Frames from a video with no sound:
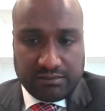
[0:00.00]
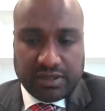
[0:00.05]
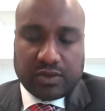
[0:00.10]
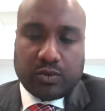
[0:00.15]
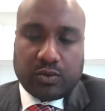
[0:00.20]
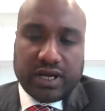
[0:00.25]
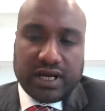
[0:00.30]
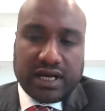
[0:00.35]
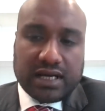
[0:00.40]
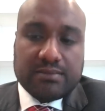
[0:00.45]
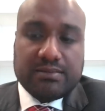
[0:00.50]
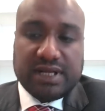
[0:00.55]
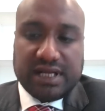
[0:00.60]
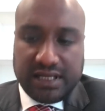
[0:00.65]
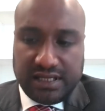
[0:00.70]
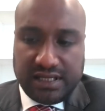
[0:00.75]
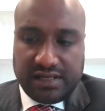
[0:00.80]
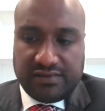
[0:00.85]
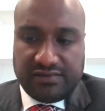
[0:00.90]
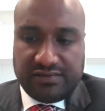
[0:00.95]
But where I
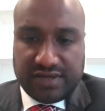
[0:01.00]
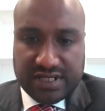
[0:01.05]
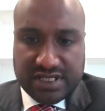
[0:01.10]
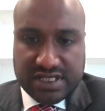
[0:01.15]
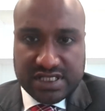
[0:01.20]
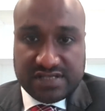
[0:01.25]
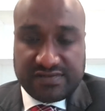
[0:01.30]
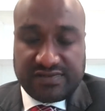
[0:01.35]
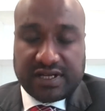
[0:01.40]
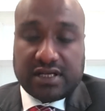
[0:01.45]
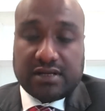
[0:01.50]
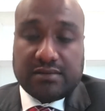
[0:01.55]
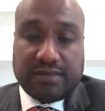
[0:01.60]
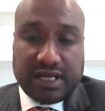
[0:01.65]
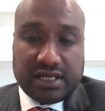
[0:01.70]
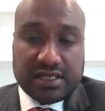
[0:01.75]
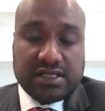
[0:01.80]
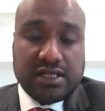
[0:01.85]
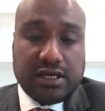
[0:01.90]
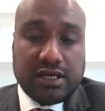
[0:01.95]
believe this is
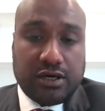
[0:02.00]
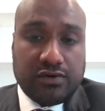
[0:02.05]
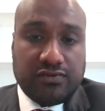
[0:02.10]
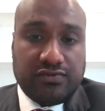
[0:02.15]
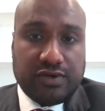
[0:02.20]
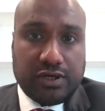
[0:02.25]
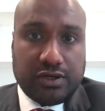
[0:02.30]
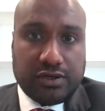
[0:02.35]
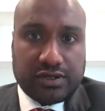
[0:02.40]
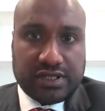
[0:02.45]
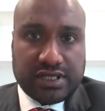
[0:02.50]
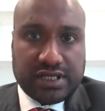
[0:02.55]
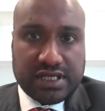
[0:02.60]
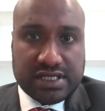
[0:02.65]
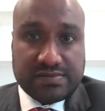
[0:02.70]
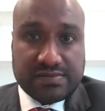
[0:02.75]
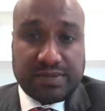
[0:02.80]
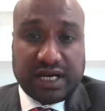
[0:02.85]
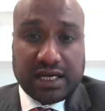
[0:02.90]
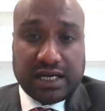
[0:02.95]
fundamentally overlooked
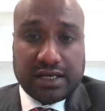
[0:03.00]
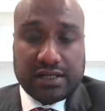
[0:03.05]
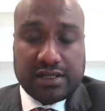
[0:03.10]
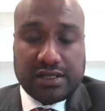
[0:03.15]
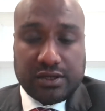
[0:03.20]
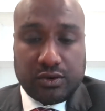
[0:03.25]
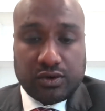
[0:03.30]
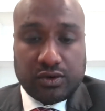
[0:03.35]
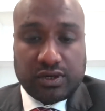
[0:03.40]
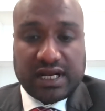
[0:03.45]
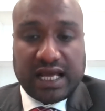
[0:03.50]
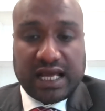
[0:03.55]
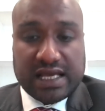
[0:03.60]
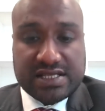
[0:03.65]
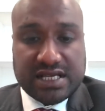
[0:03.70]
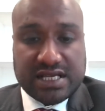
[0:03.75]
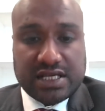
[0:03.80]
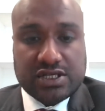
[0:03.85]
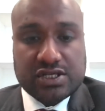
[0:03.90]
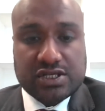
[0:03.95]
is by the
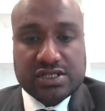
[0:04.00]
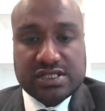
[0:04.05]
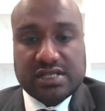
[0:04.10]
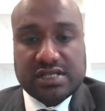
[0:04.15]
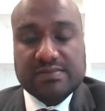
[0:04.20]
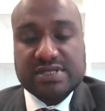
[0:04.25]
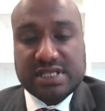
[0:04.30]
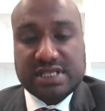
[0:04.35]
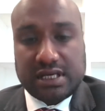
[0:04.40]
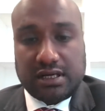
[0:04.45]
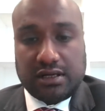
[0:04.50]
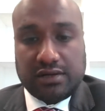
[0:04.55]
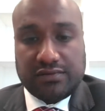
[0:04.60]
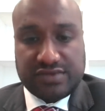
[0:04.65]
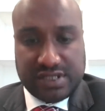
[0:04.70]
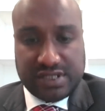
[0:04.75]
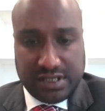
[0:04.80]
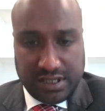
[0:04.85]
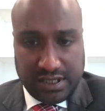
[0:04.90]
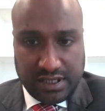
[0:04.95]
organizations
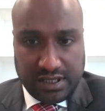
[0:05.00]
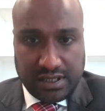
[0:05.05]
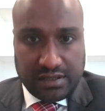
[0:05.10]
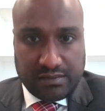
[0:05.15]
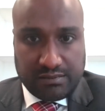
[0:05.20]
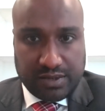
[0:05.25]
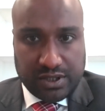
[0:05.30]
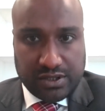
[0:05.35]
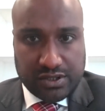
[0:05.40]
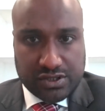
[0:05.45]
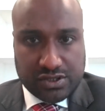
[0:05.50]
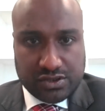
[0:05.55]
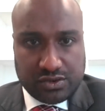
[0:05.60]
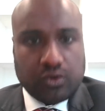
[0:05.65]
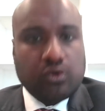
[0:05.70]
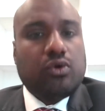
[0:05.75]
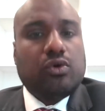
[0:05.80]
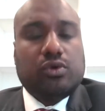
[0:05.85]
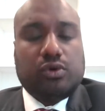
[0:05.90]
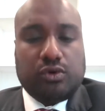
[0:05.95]
themselves, because
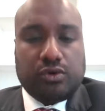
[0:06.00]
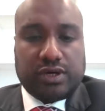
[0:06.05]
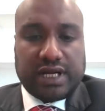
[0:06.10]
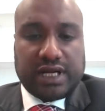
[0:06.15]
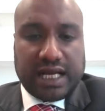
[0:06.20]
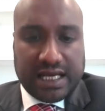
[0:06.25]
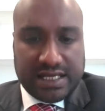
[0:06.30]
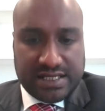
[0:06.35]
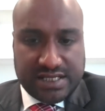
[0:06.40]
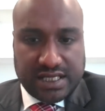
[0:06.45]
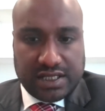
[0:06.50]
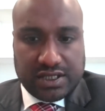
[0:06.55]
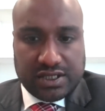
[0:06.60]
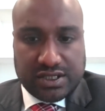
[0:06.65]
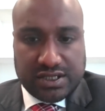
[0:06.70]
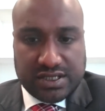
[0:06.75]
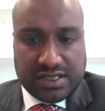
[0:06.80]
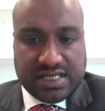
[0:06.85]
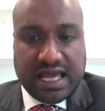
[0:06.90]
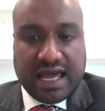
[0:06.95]
all
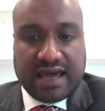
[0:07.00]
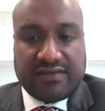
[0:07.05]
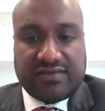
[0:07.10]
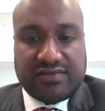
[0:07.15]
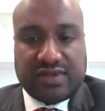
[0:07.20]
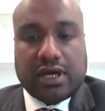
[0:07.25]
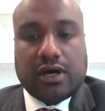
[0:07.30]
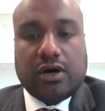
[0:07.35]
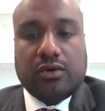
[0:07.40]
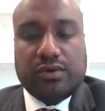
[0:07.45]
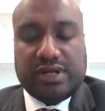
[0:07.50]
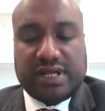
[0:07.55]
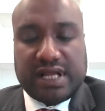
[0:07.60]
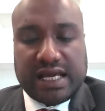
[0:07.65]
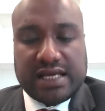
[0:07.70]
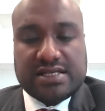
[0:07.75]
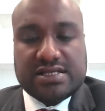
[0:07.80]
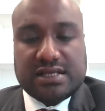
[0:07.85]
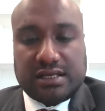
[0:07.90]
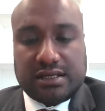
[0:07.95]
organizations have their own
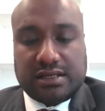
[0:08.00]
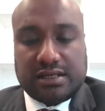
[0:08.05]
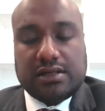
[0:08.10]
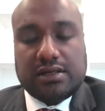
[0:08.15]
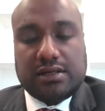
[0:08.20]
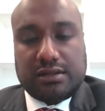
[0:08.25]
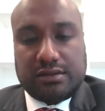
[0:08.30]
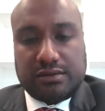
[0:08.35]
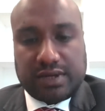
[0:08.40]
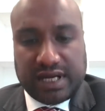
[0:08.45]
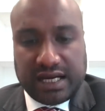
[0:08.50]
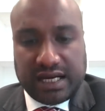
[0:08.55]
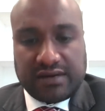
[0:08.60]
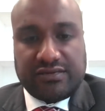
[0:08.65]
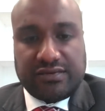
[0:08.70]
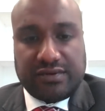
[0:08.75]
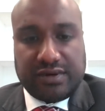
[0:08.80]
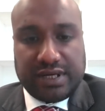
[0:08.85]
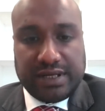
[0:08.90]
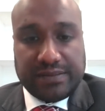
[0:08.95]
data
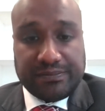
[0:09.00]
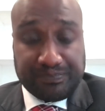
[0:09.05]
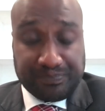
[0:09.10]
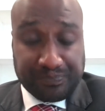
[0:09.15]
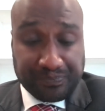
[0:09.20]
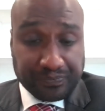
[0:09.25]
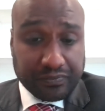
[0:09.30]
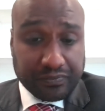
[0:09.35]
recovery